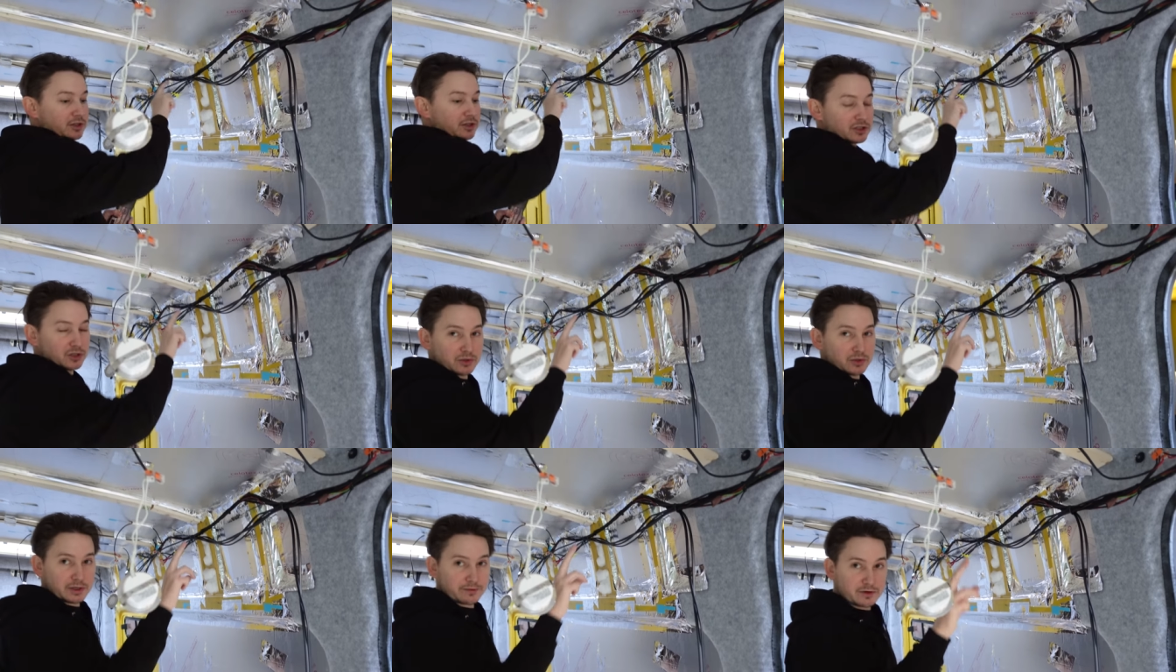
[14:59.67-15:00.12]
the
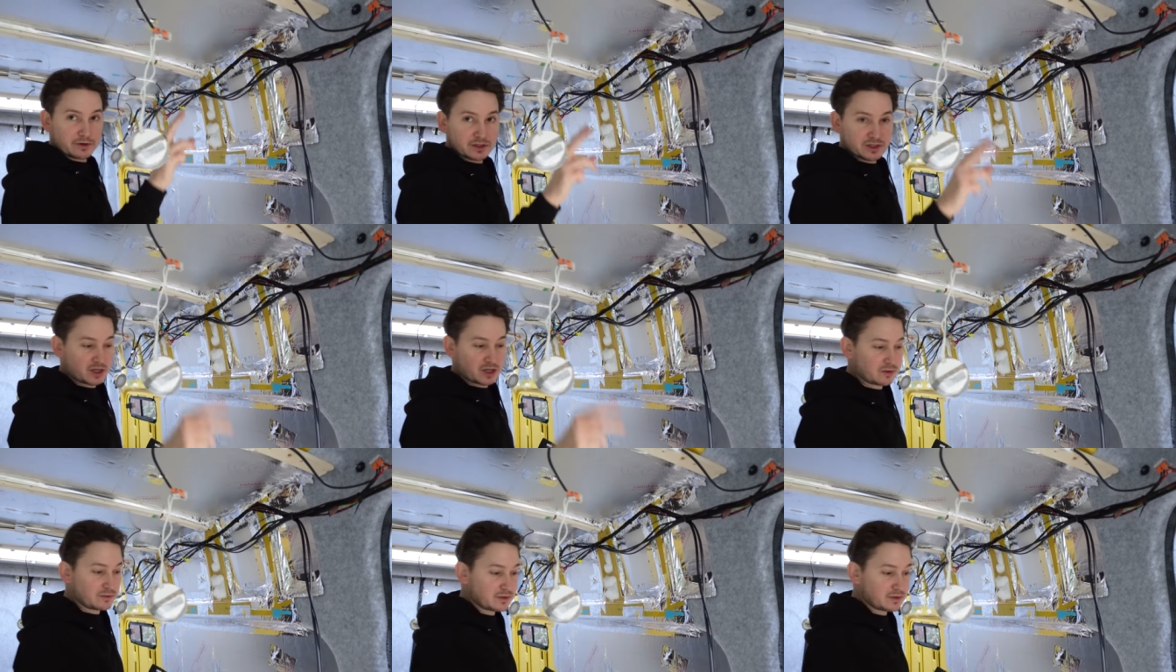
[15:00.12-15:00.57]
two different
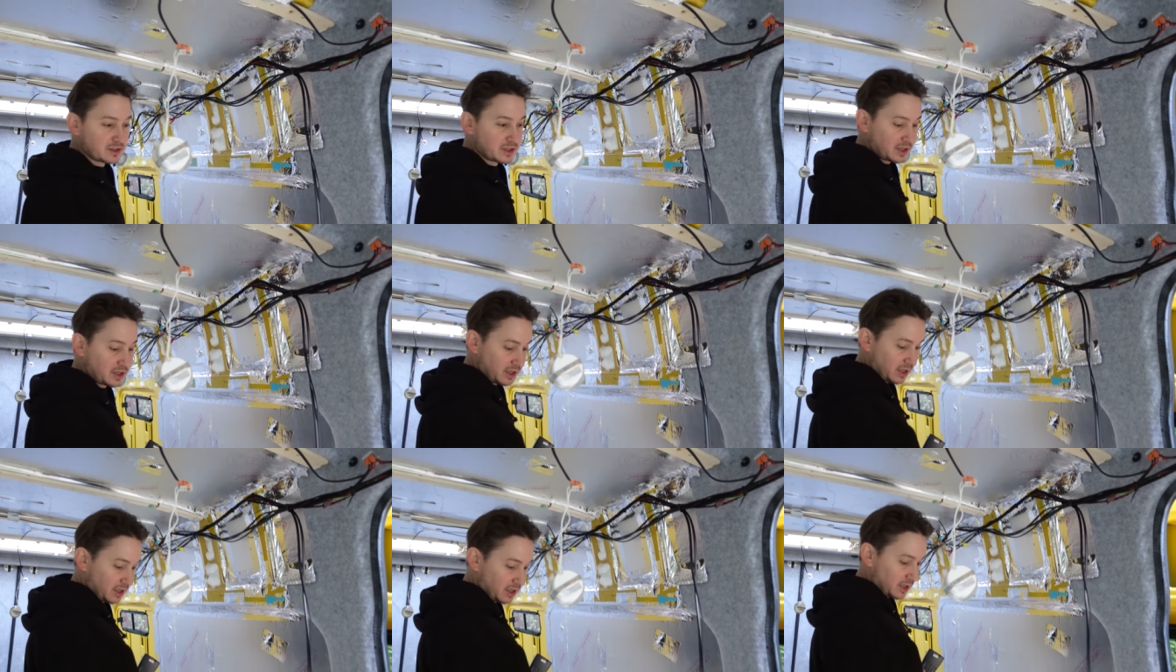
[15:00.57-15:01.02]
zones.
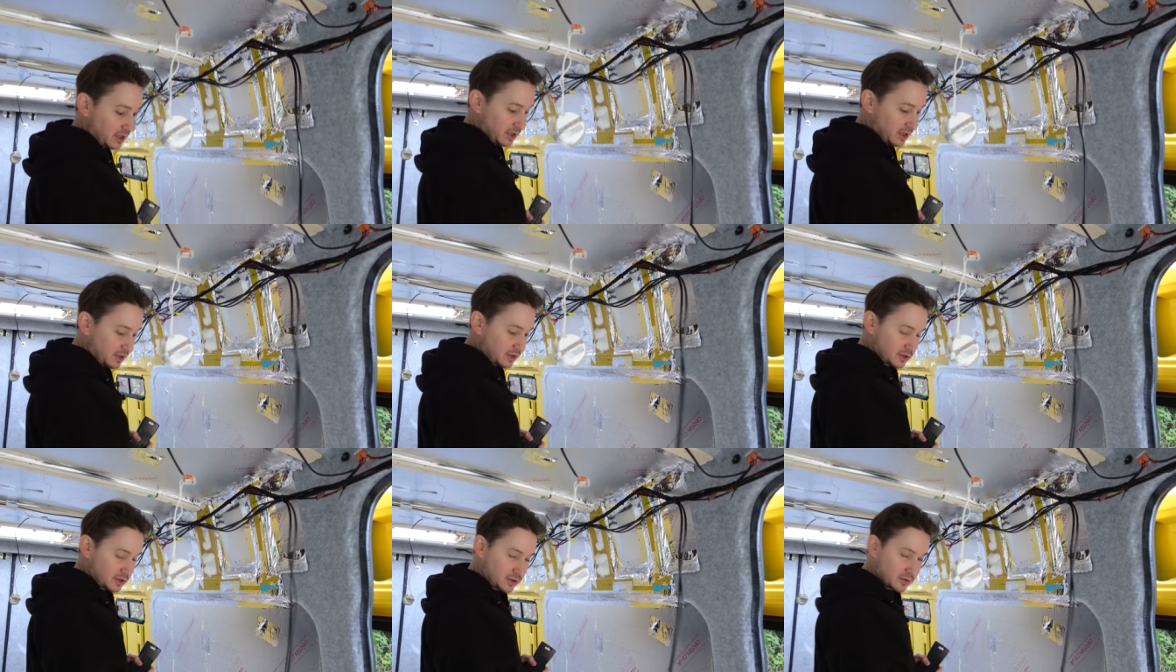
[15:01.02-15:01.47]

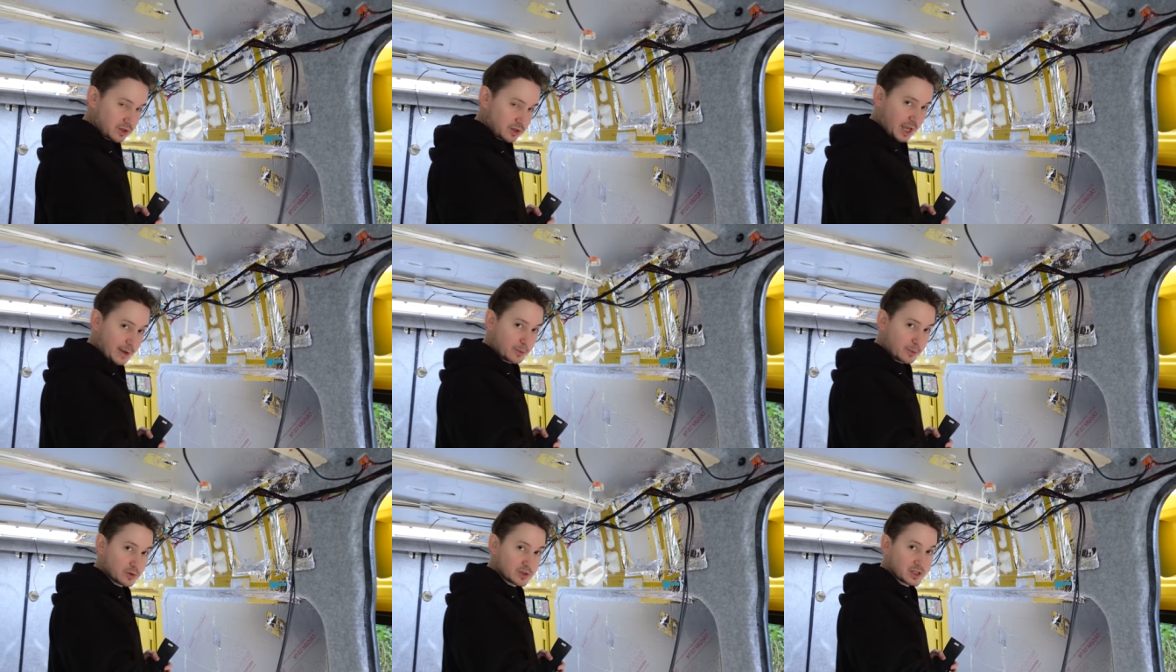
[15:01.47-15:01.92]
Two
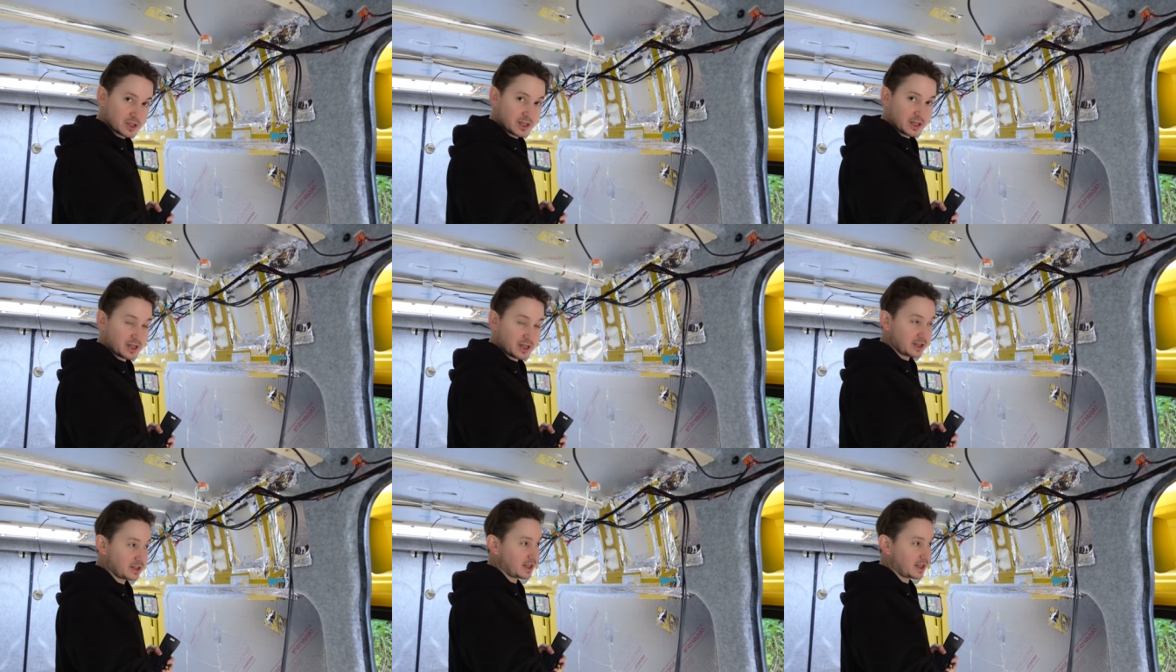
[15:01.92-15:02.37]
cables
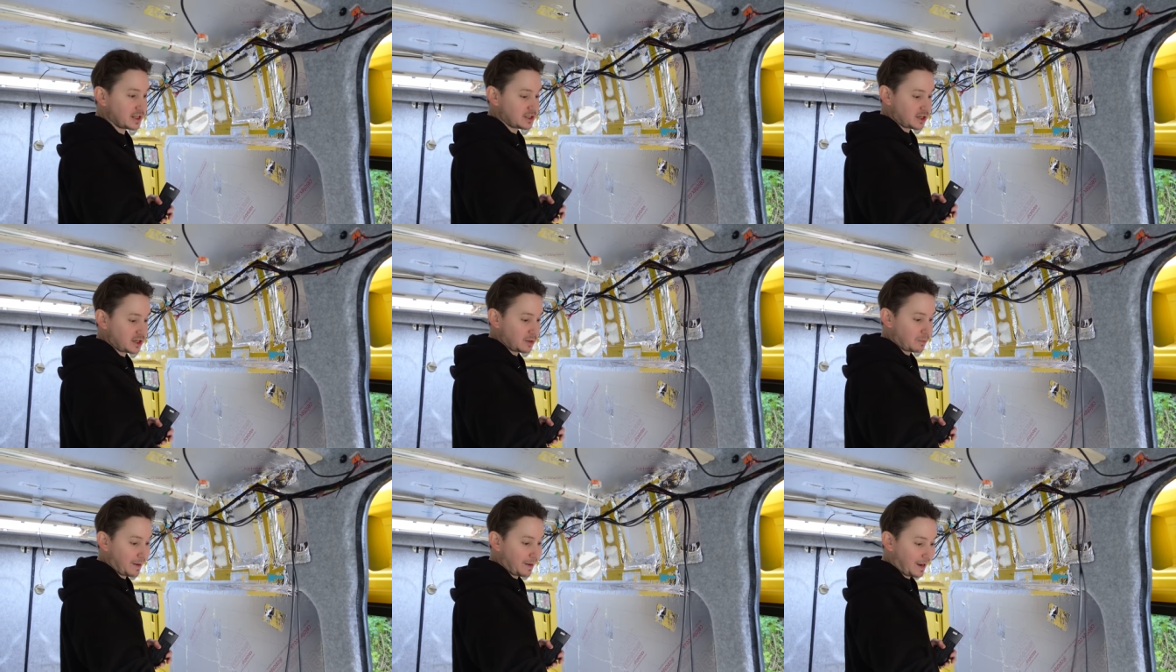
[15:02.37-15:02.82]
here, that's
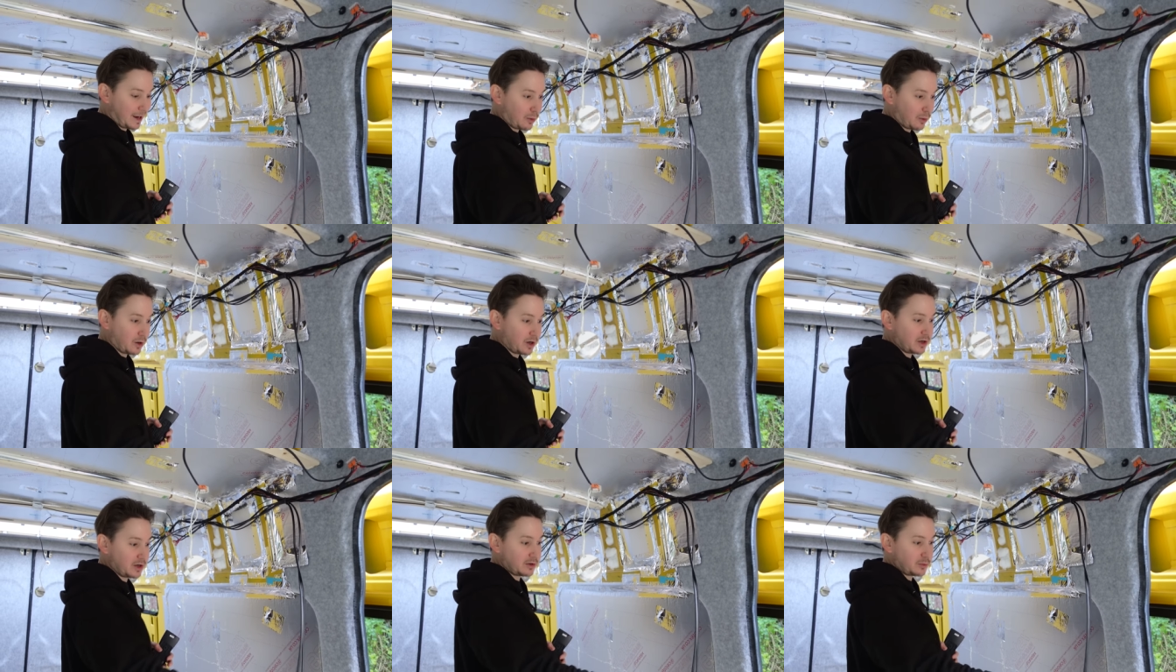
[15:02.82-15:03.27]
going to
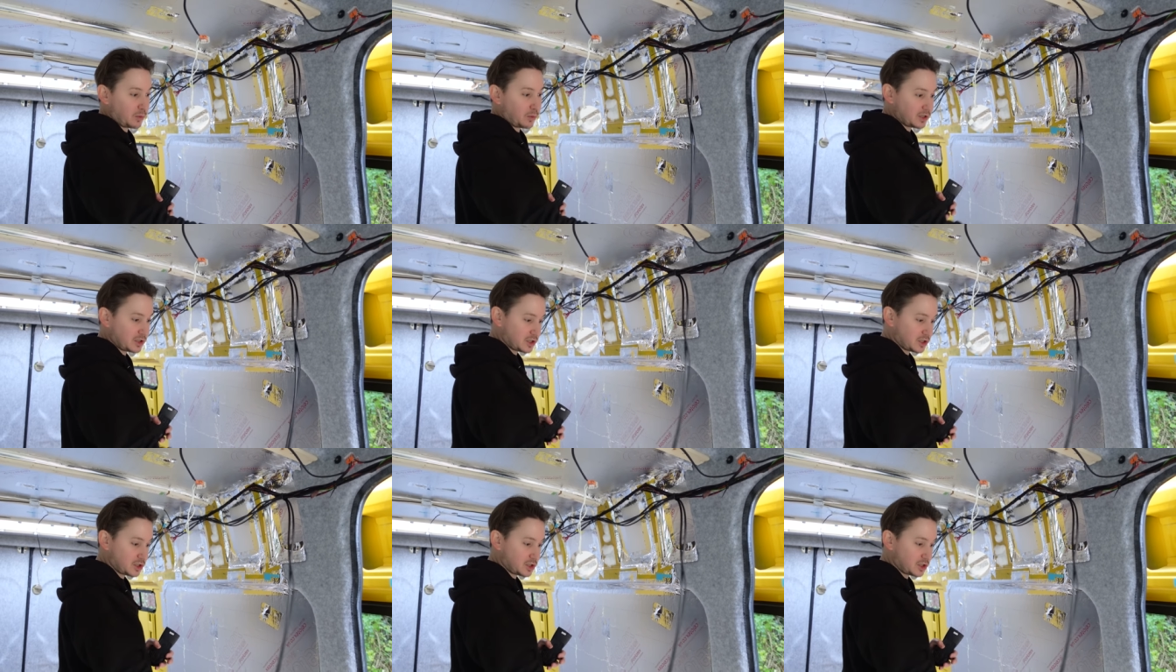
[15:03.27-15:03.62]
power, once